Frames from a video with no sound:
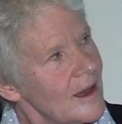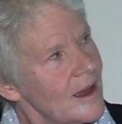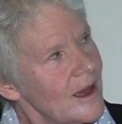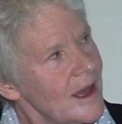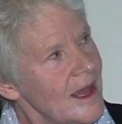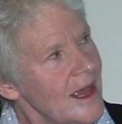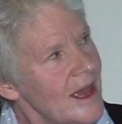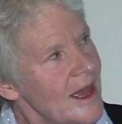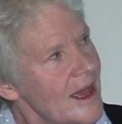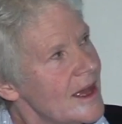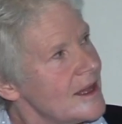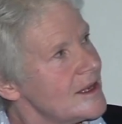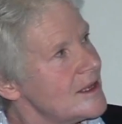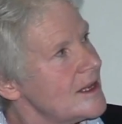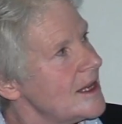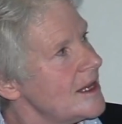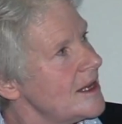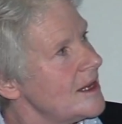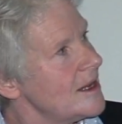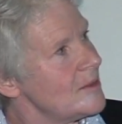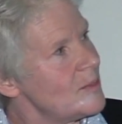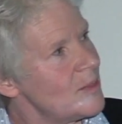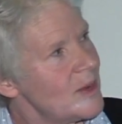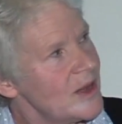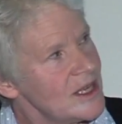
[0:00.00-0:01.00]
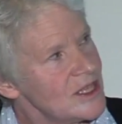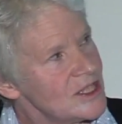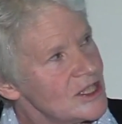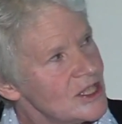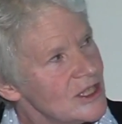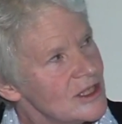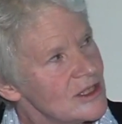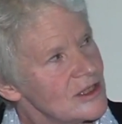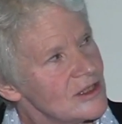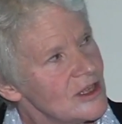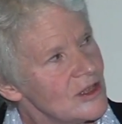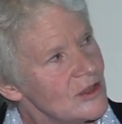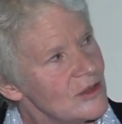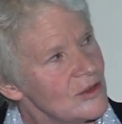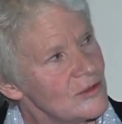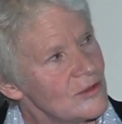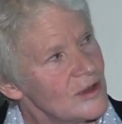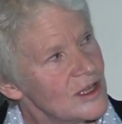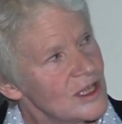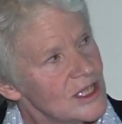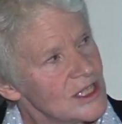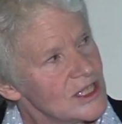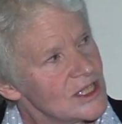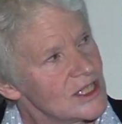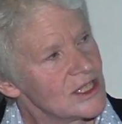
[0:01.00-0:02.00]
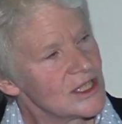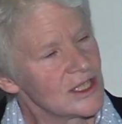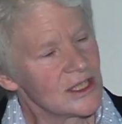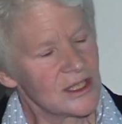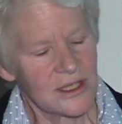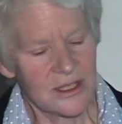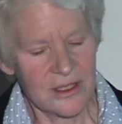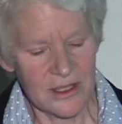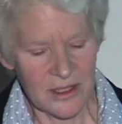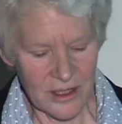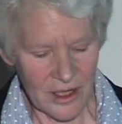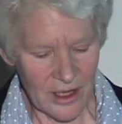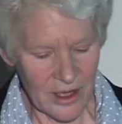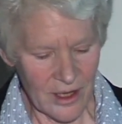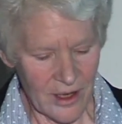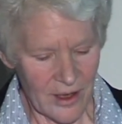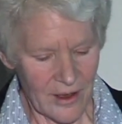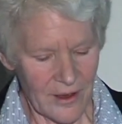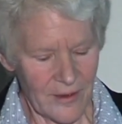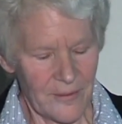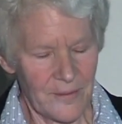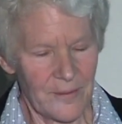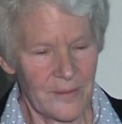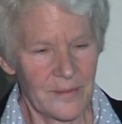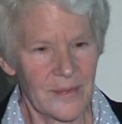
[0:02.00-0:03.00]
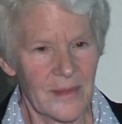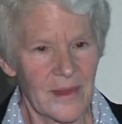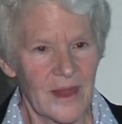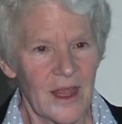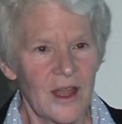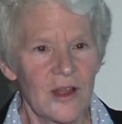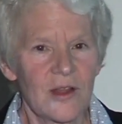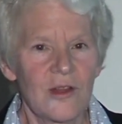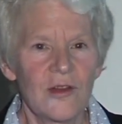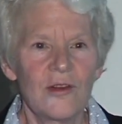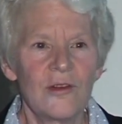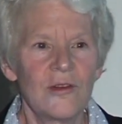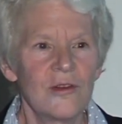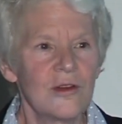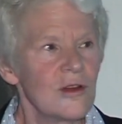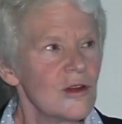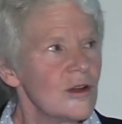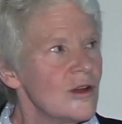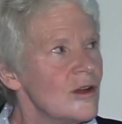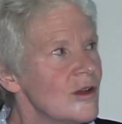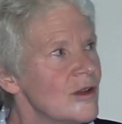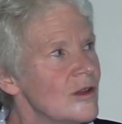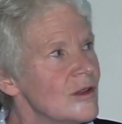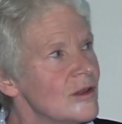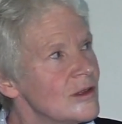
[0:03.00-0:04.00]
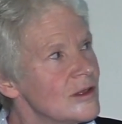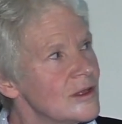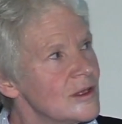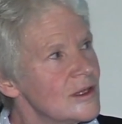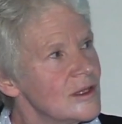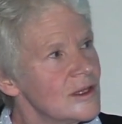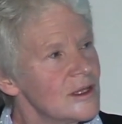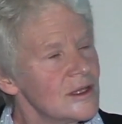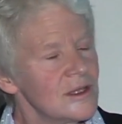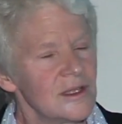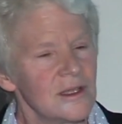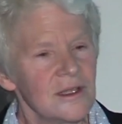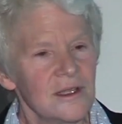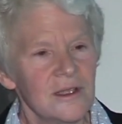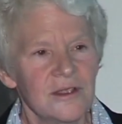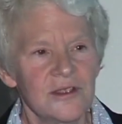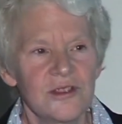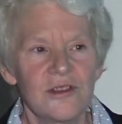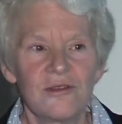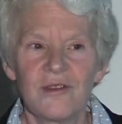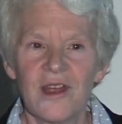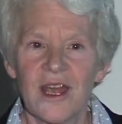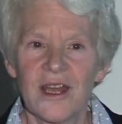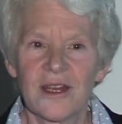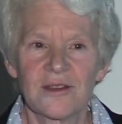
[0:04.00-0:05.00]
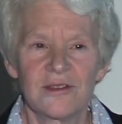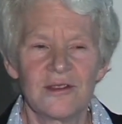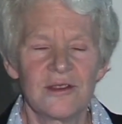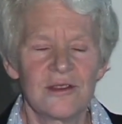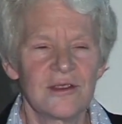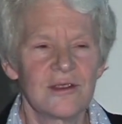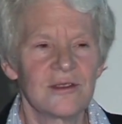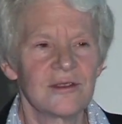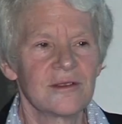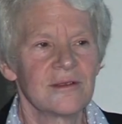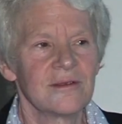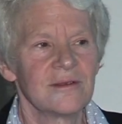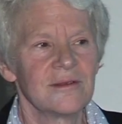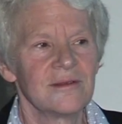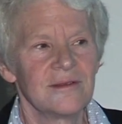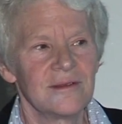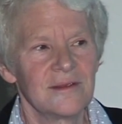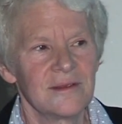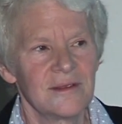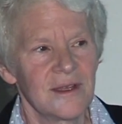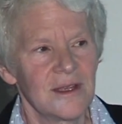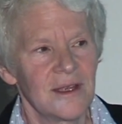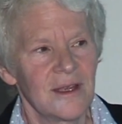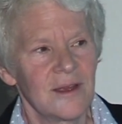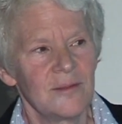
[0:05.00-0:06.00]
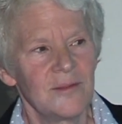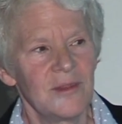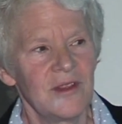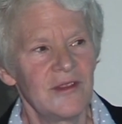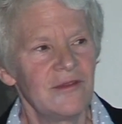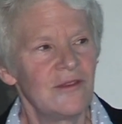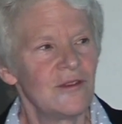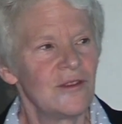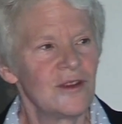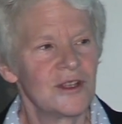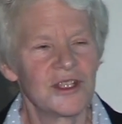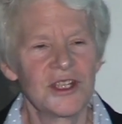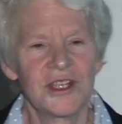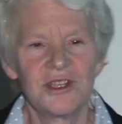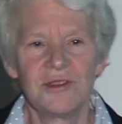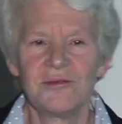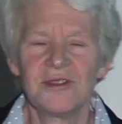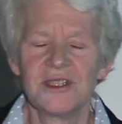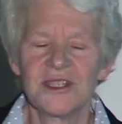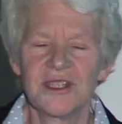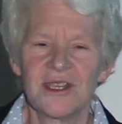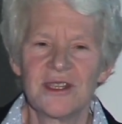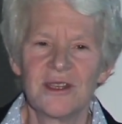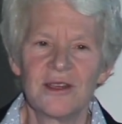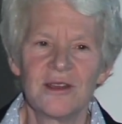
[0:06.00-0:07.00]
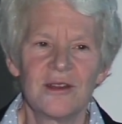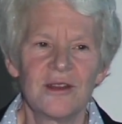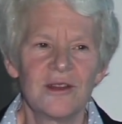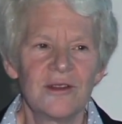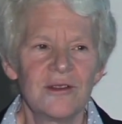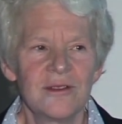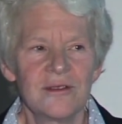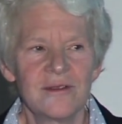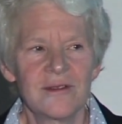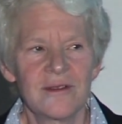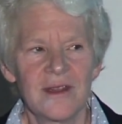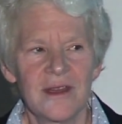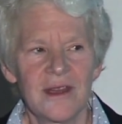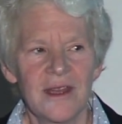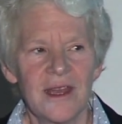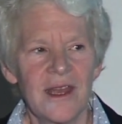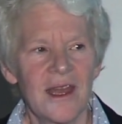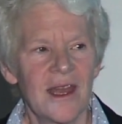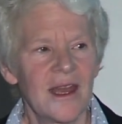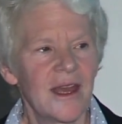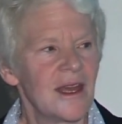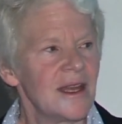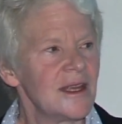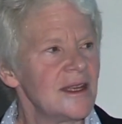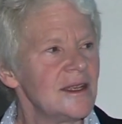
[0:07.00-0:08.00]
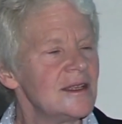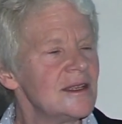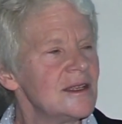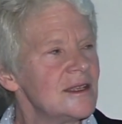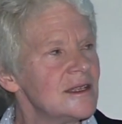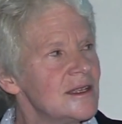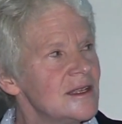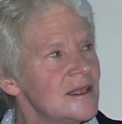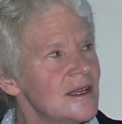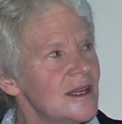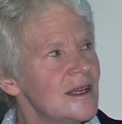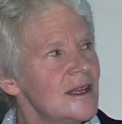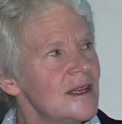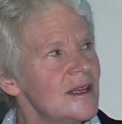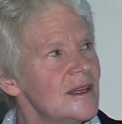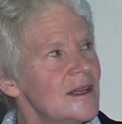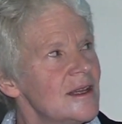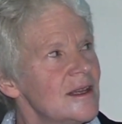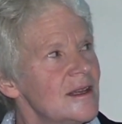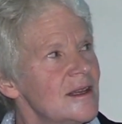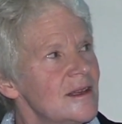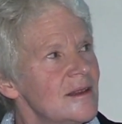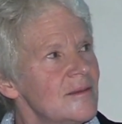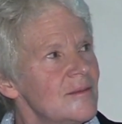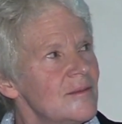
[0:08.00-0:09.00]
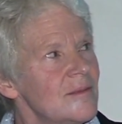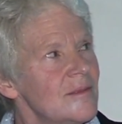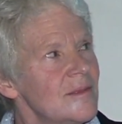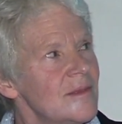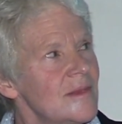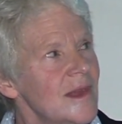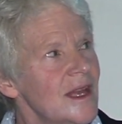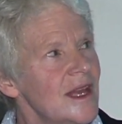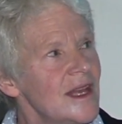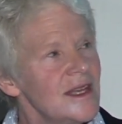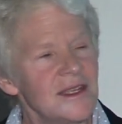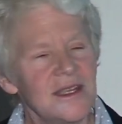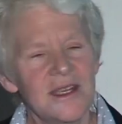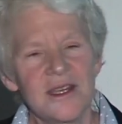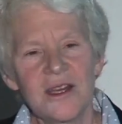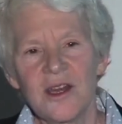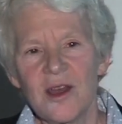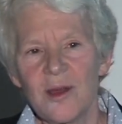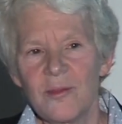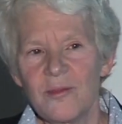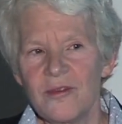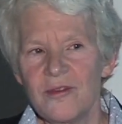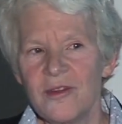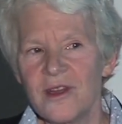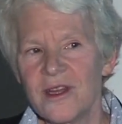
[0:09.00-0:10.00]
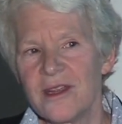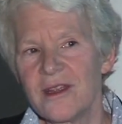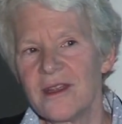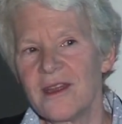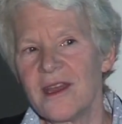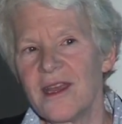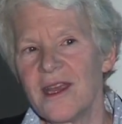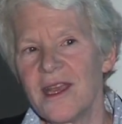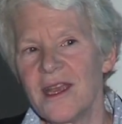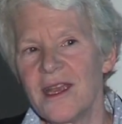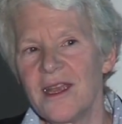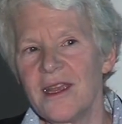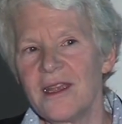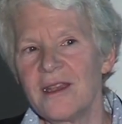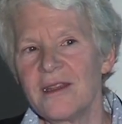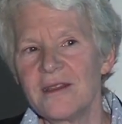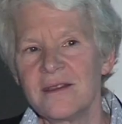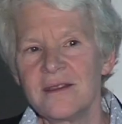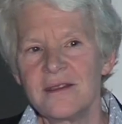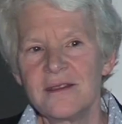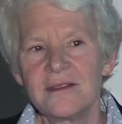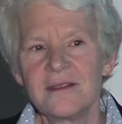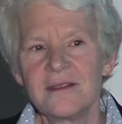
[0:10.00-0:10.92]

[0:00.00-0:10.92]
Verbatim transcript: I had a patient who was a choral director before she was ill and ended up with a